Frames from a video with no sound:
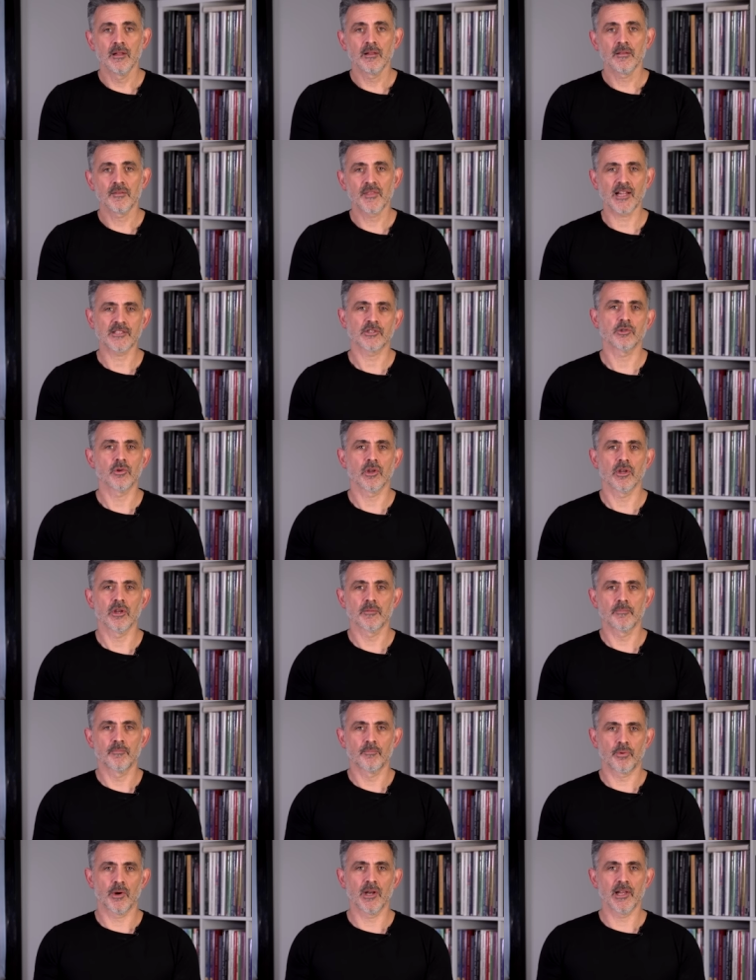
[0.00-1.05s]
That's all
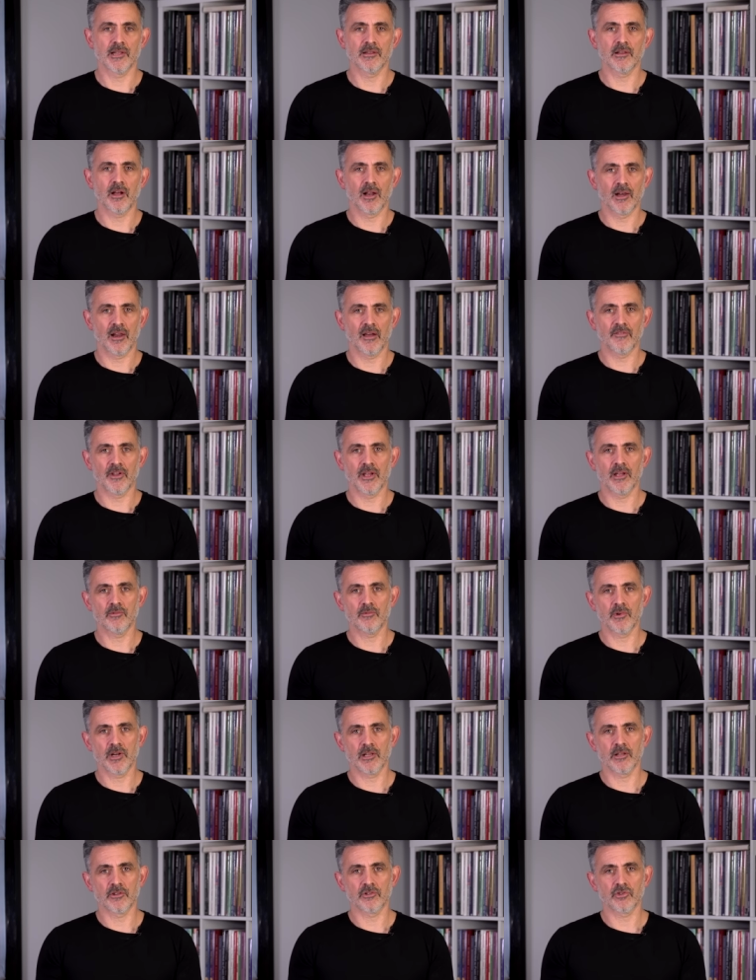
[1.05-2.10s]
good, brilliant, I love it,
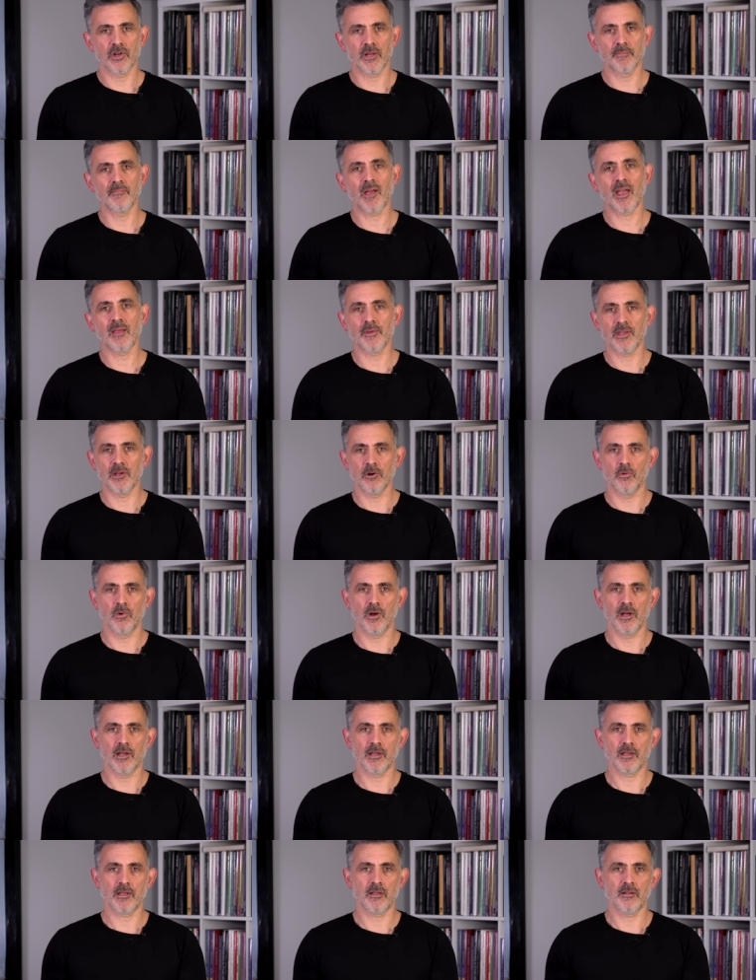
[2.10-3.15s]
really good trick. Maybe it'll
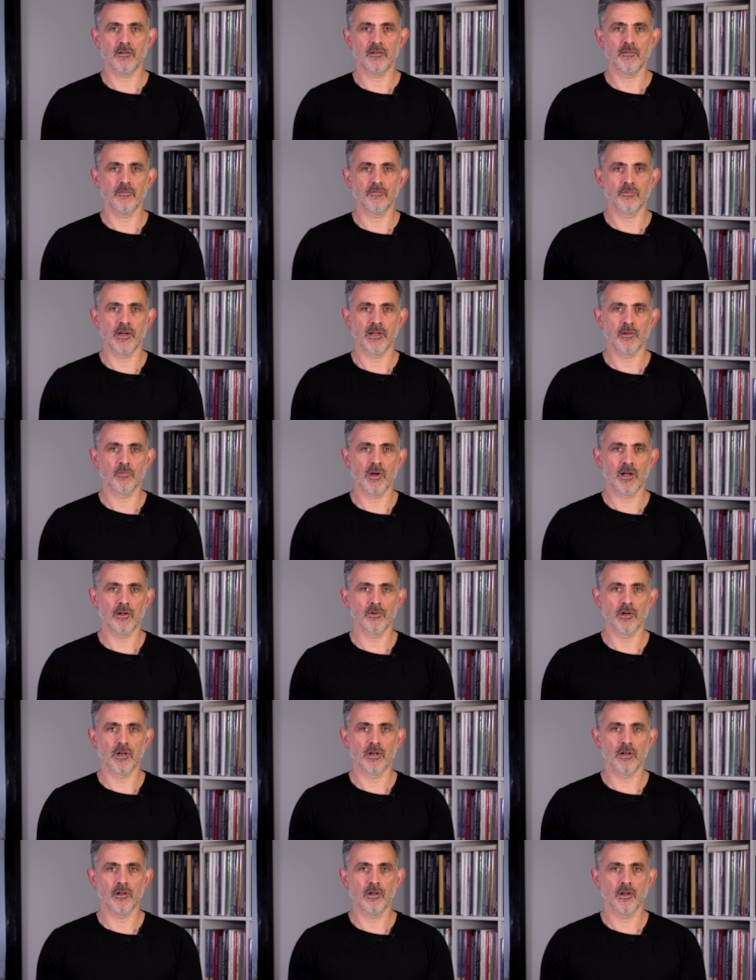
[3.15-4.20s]
work really
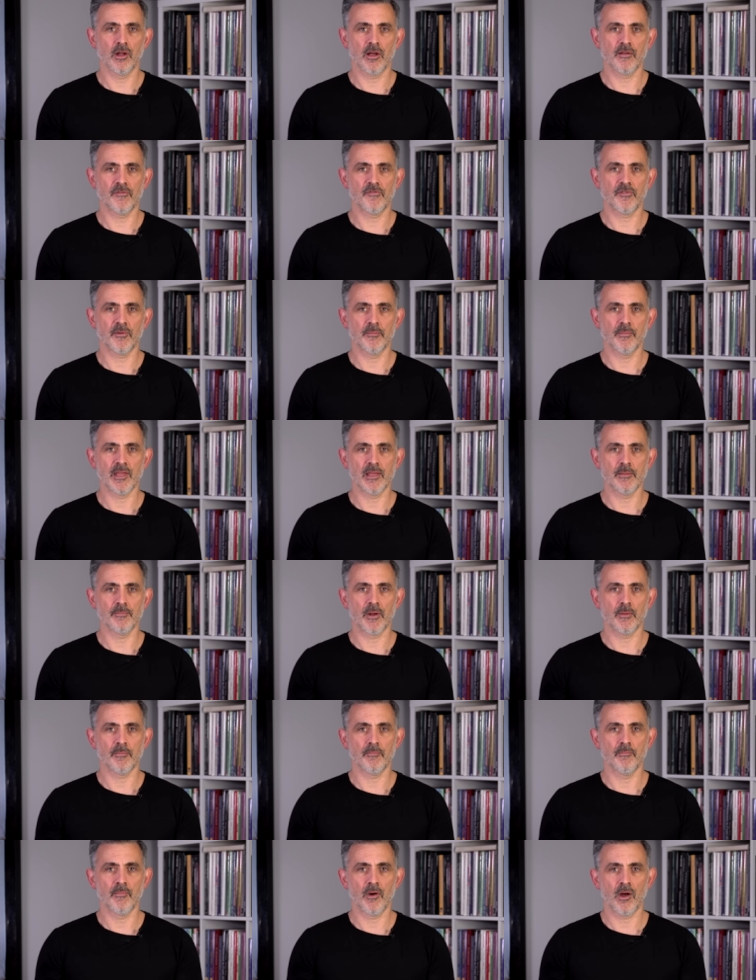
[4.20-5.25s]
well live for me,
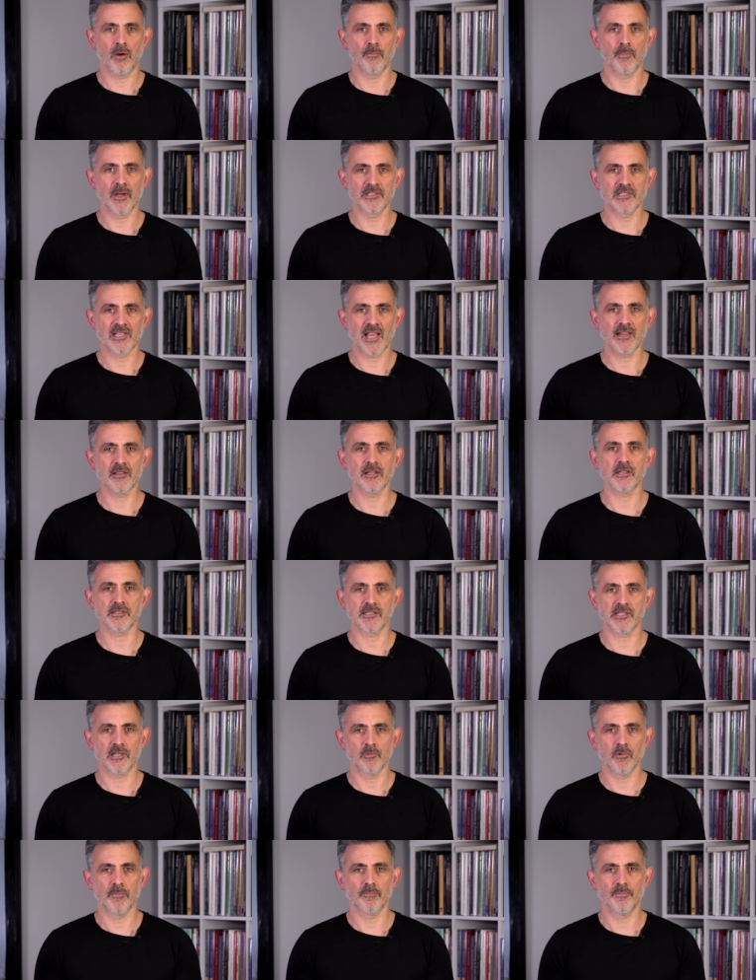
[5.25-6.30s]
but my, my
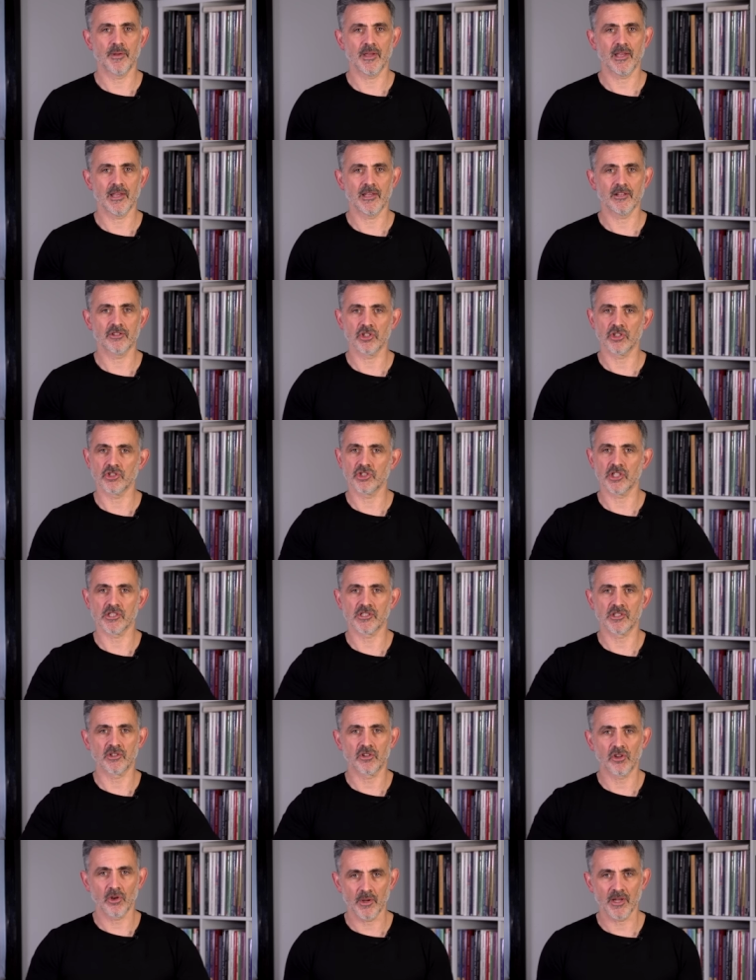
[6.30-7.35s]
tendency would be to
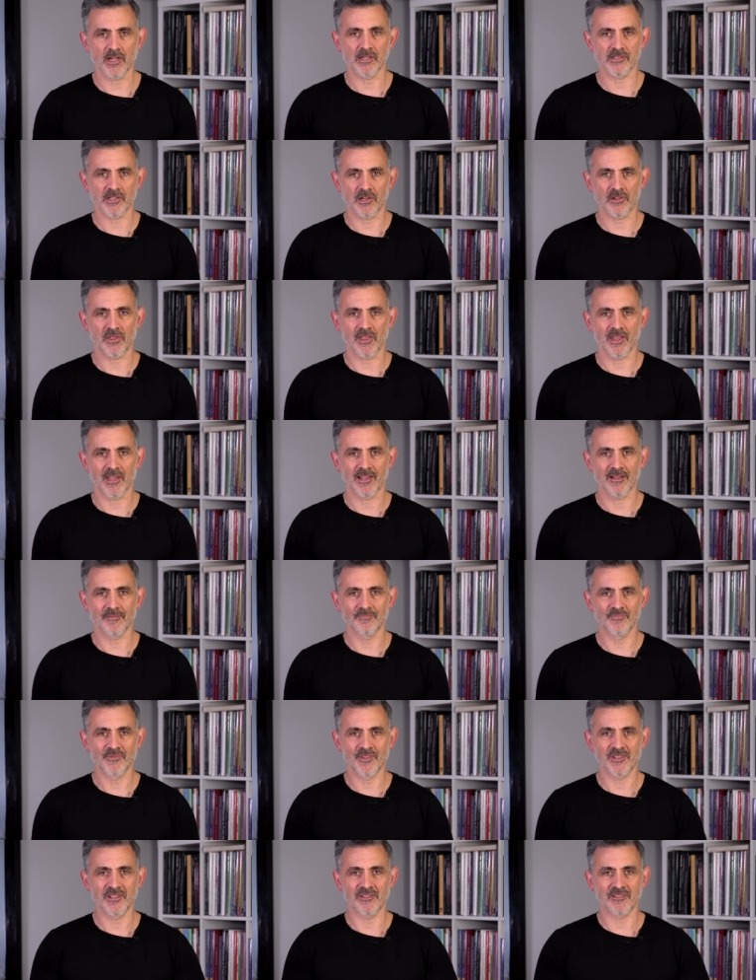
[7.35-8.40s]
just do it as a thing,
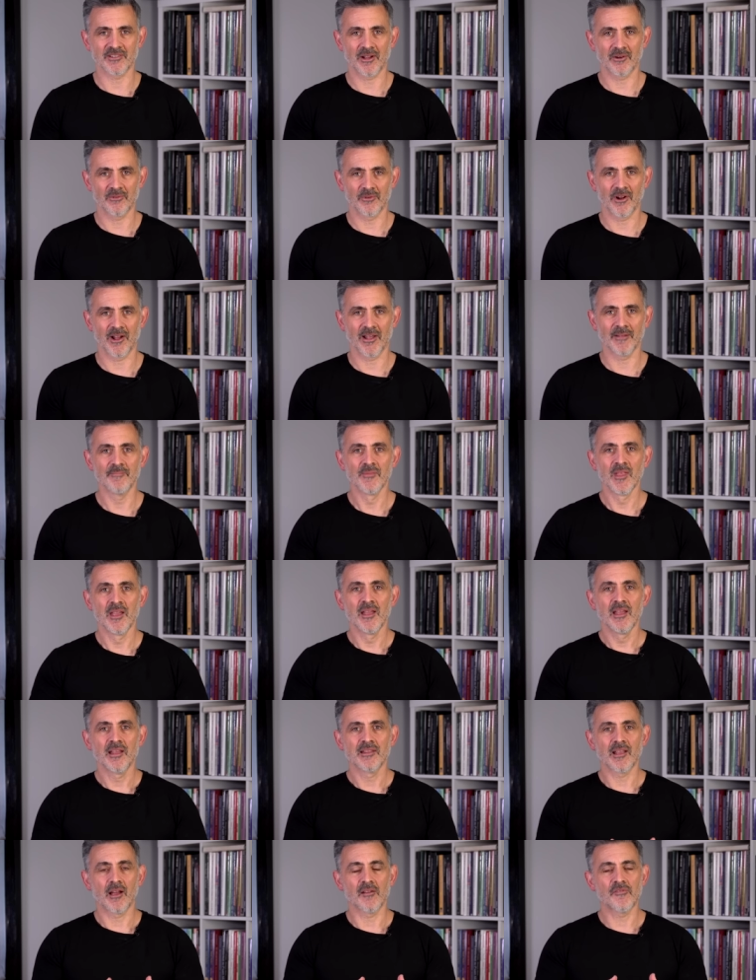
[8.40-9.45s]
to just go, right.
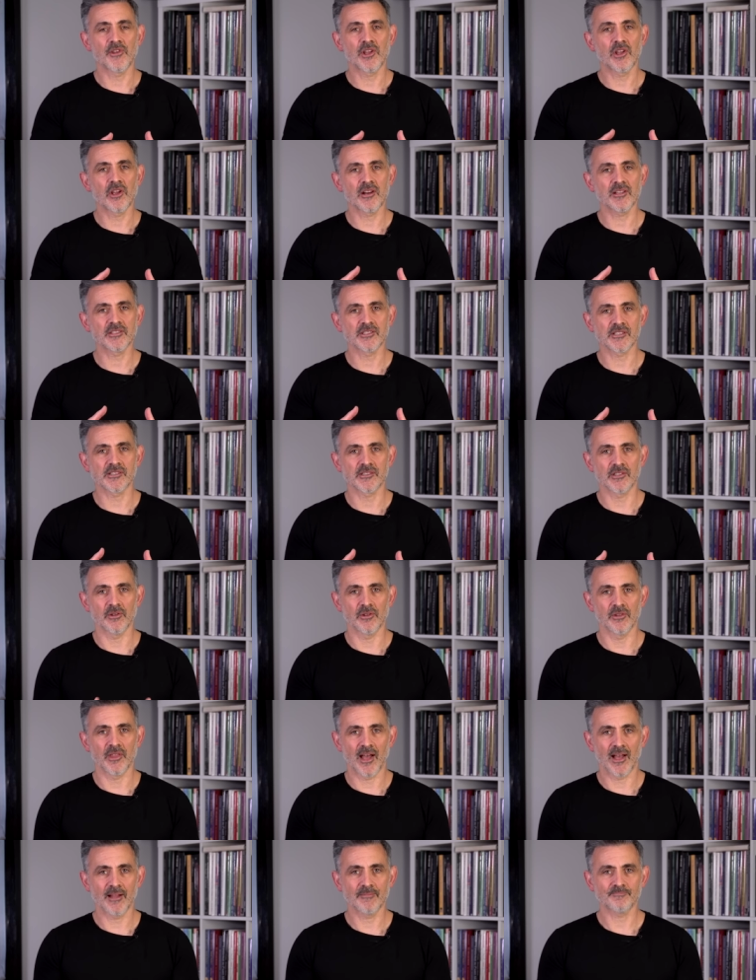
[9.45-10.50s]
Now, if you're gonna just do
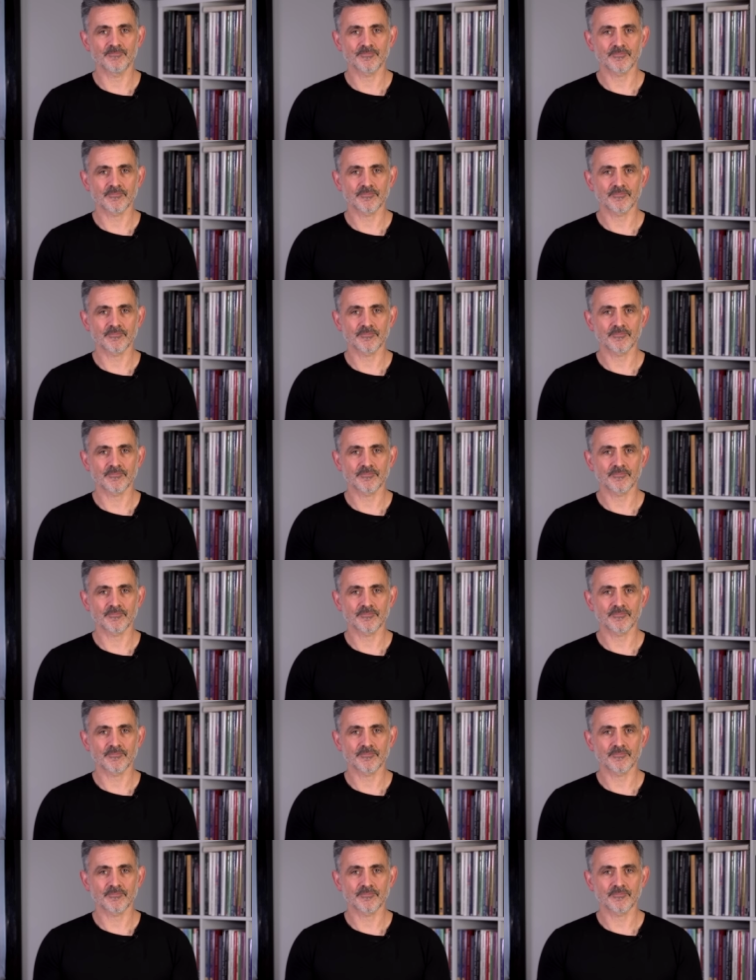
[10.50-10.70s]
that,